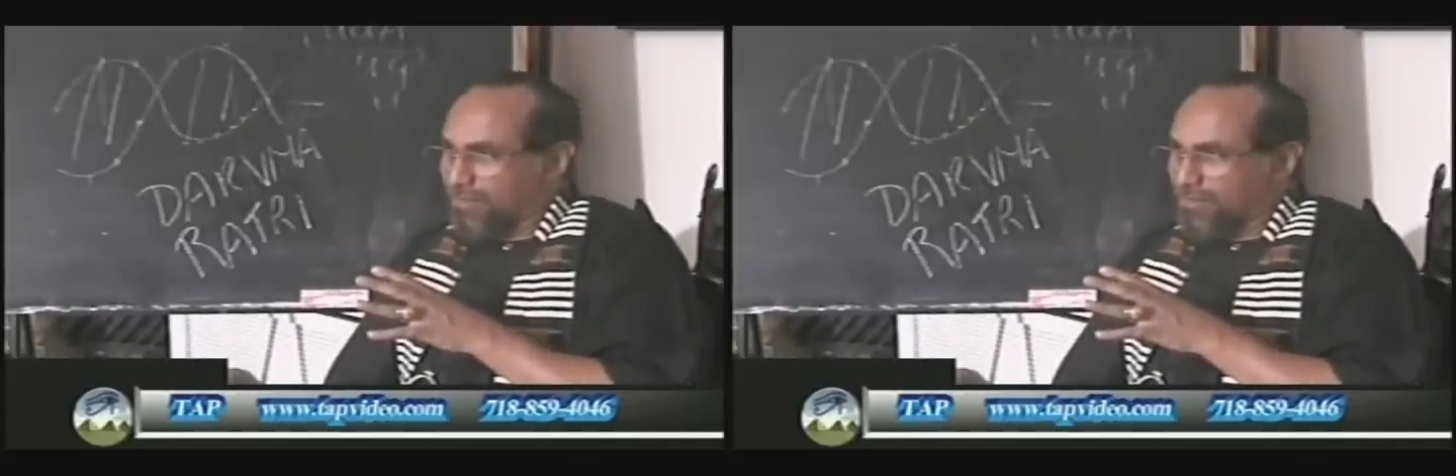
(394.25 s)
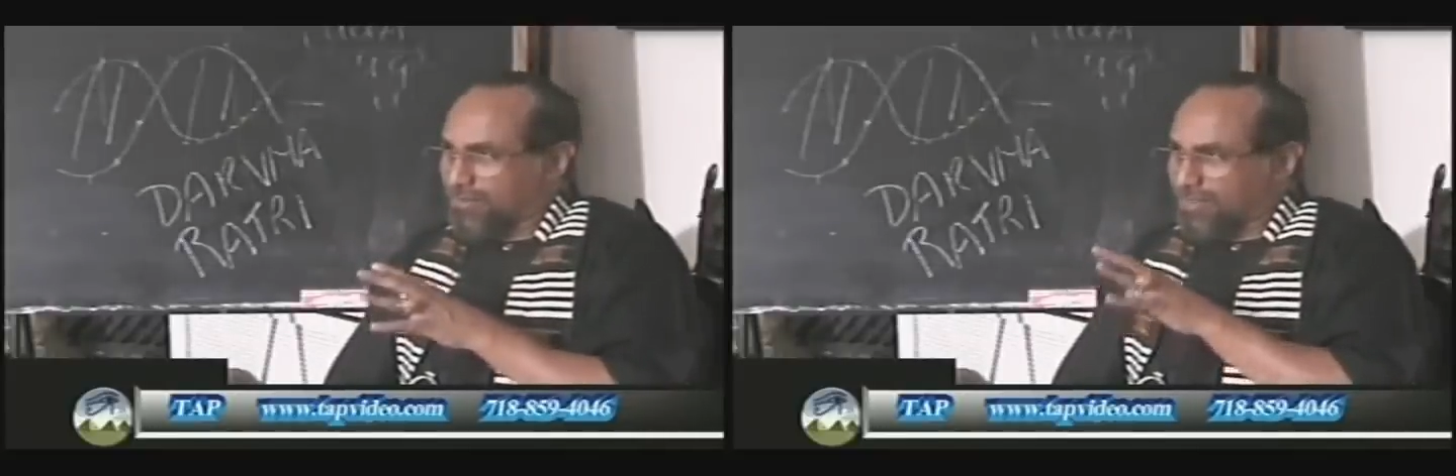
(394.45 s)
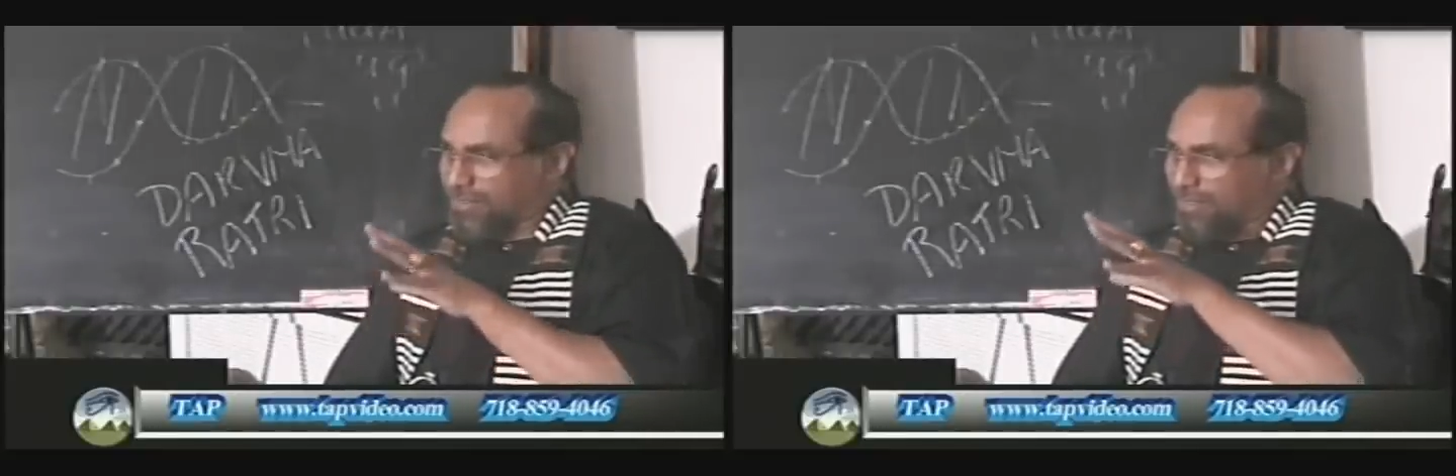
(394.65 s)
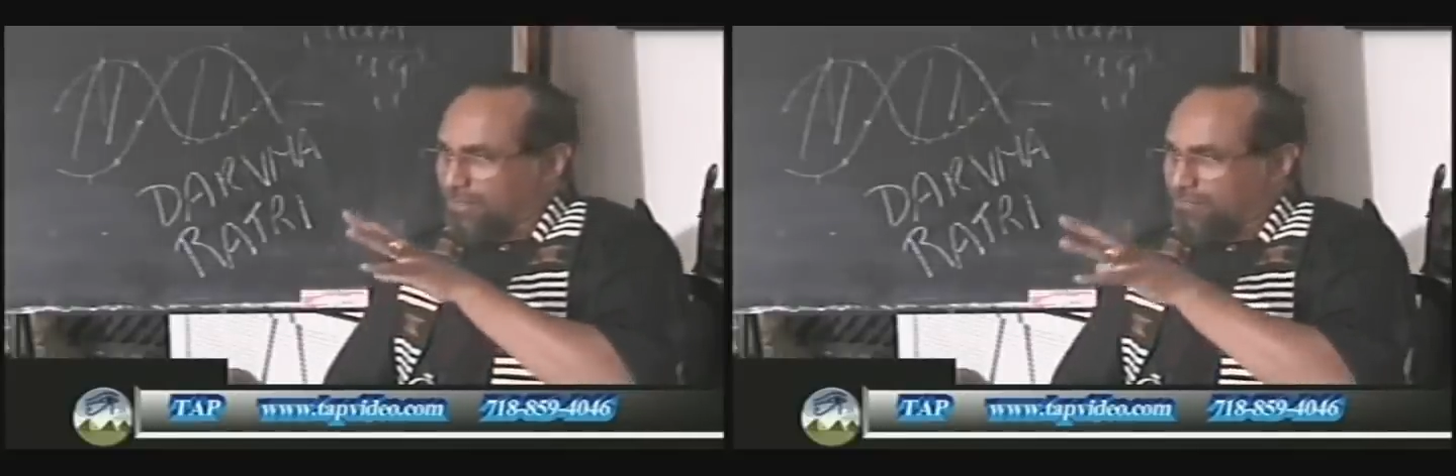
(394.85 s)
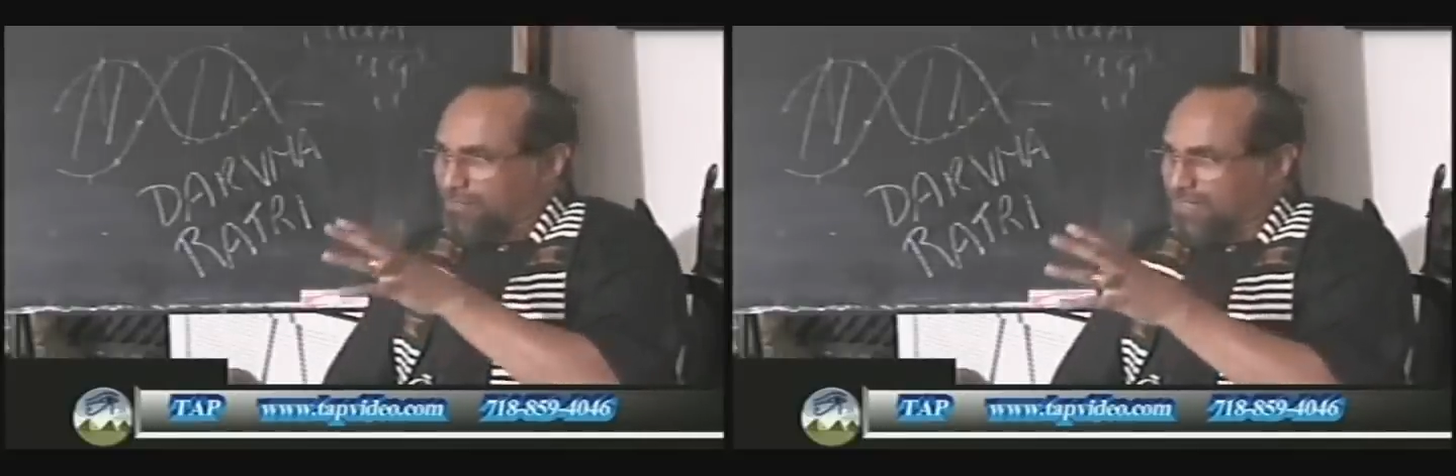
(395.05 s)
You see, the
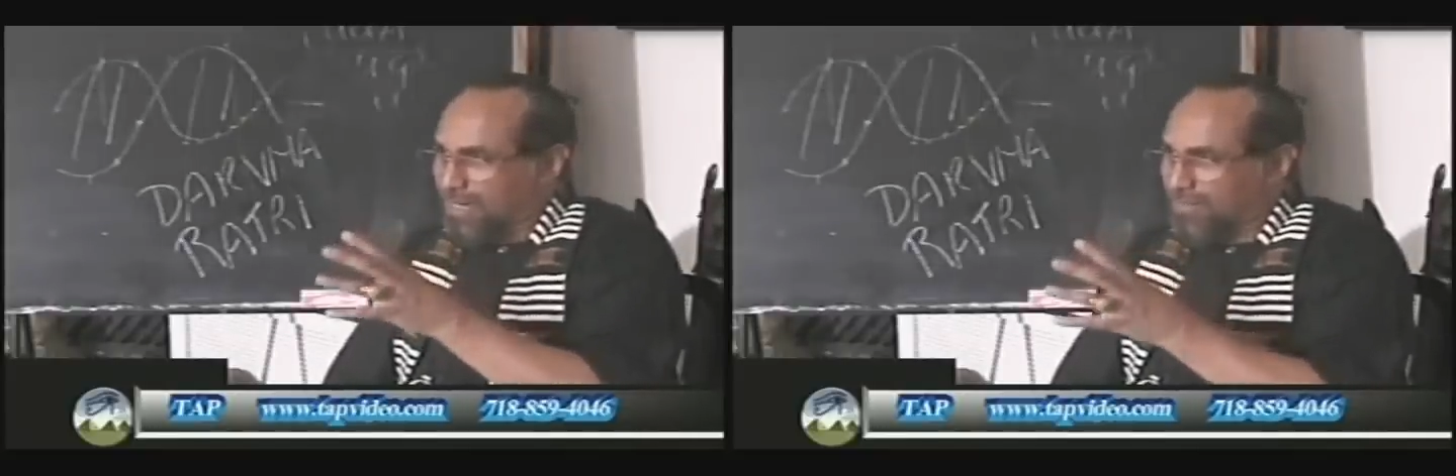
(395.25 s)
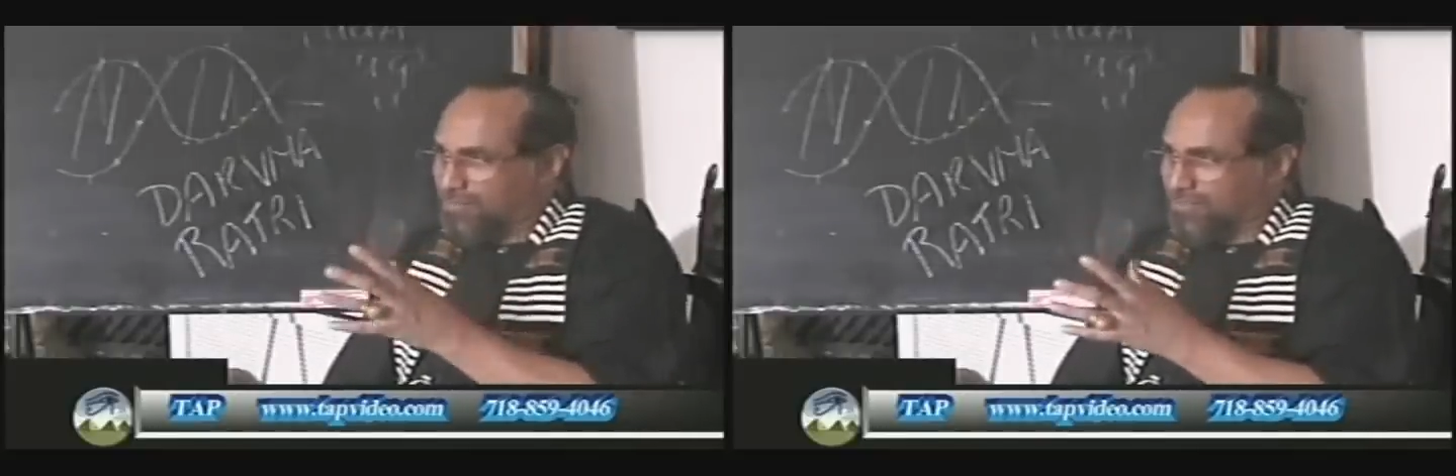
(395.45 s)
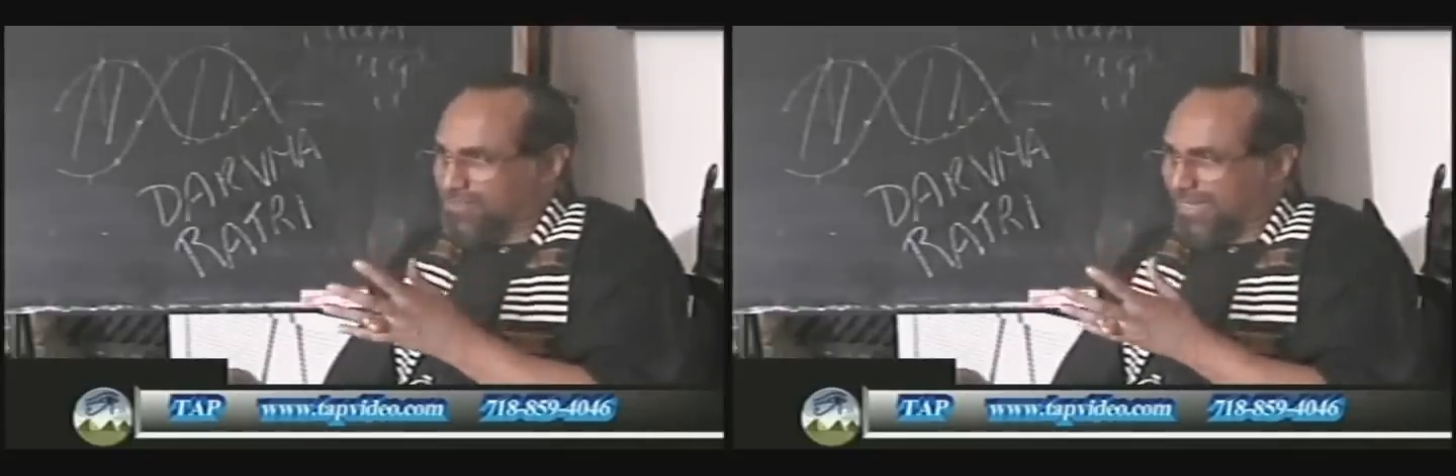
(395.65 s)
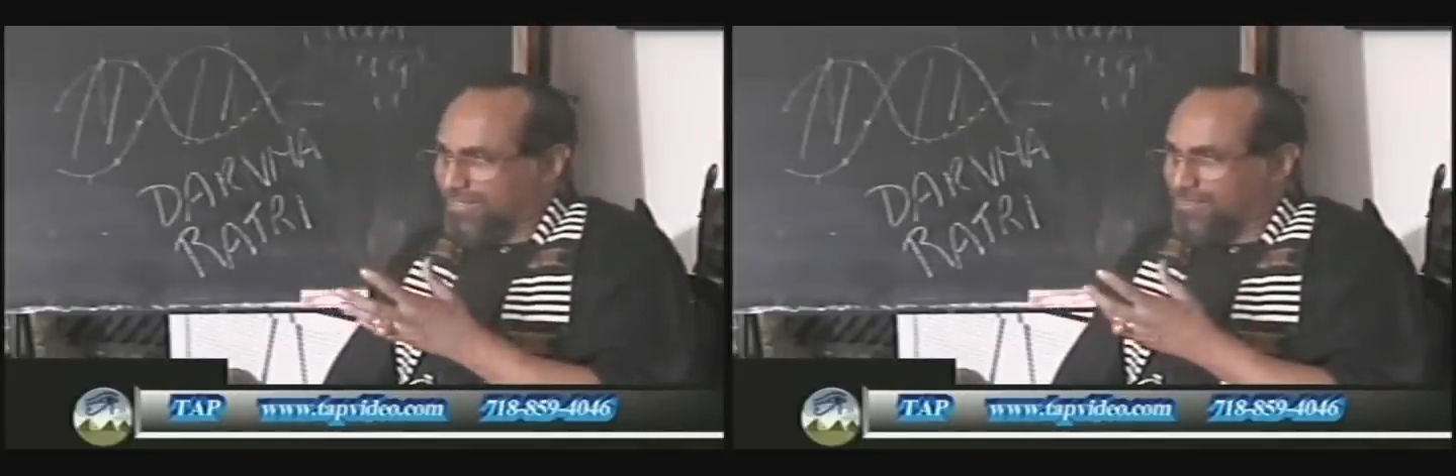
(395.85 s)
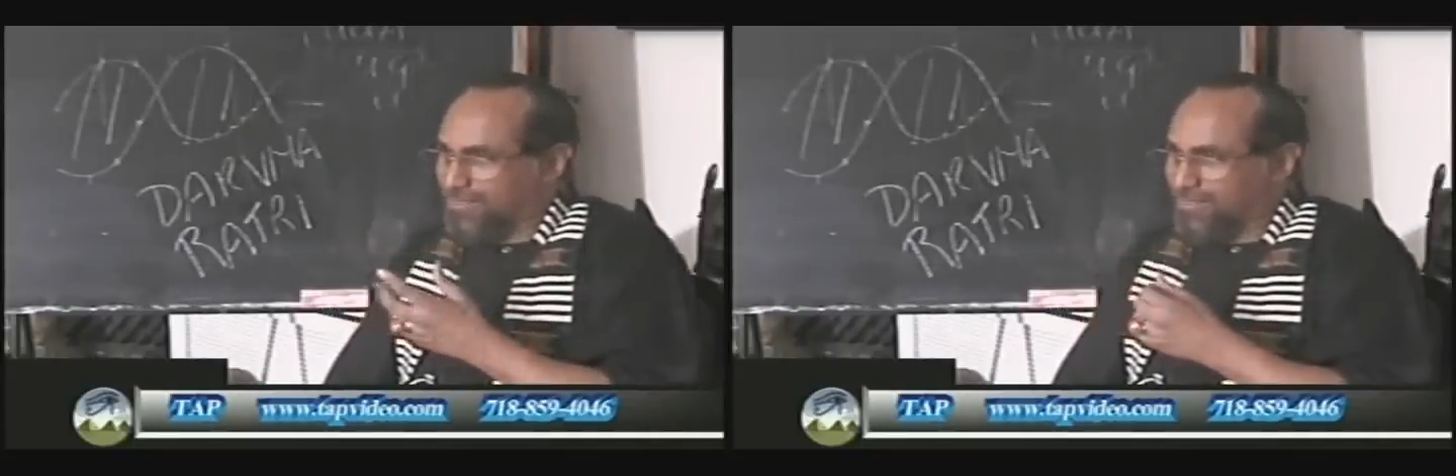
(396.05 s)
earth is conscious as
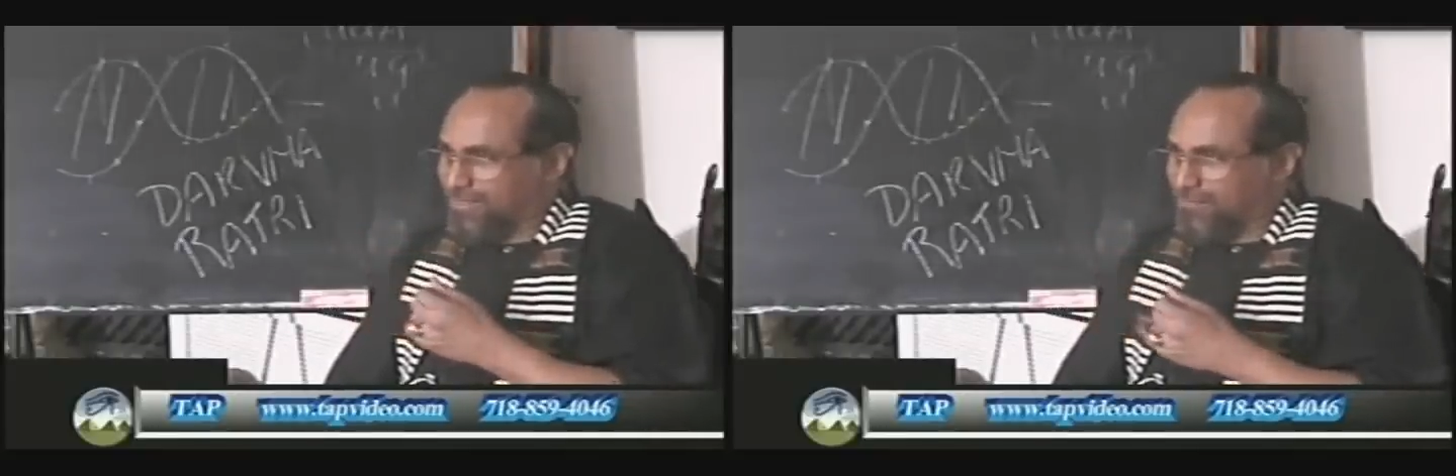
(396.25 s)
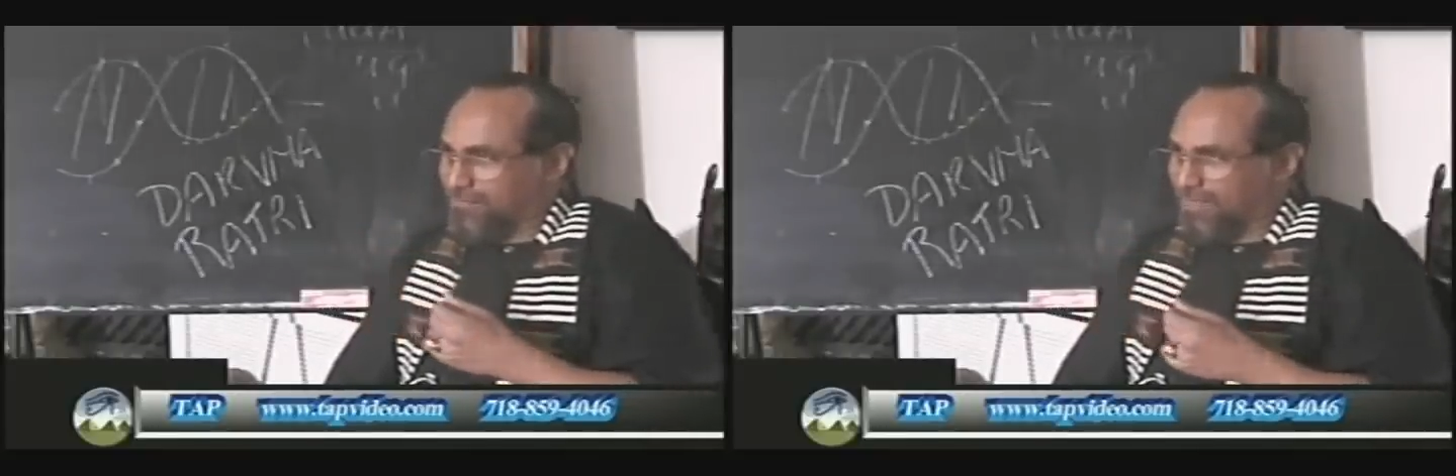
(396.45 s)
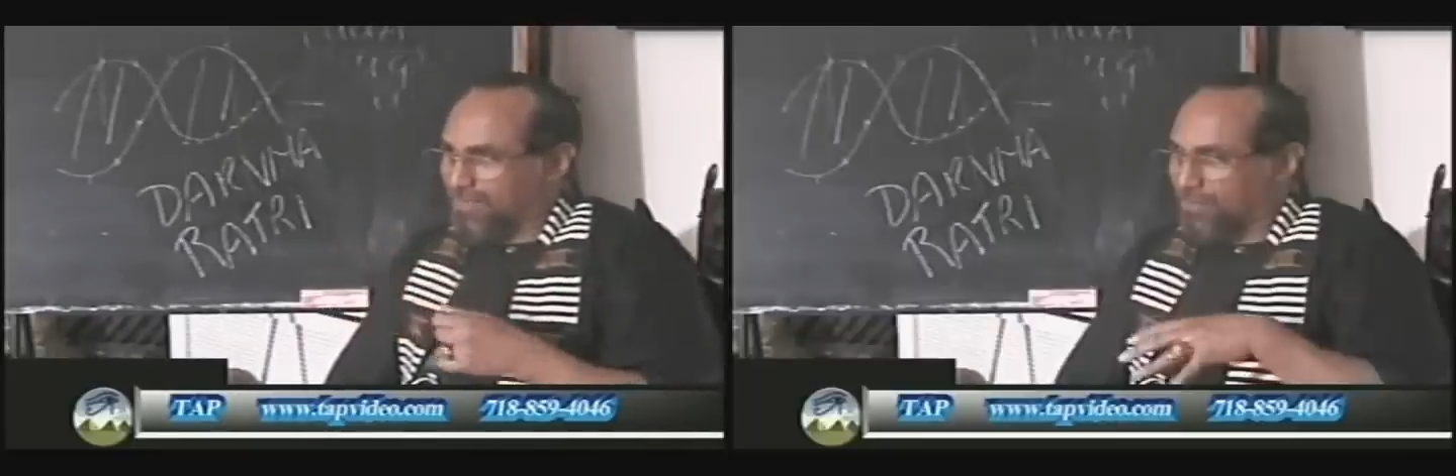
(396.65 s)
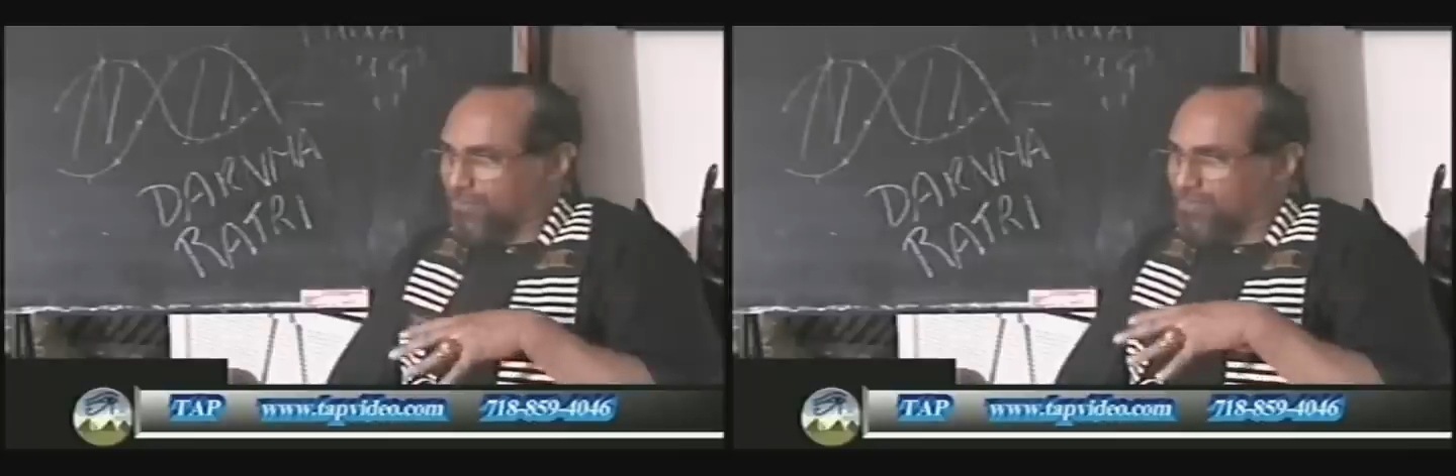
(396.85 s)
itself. It knows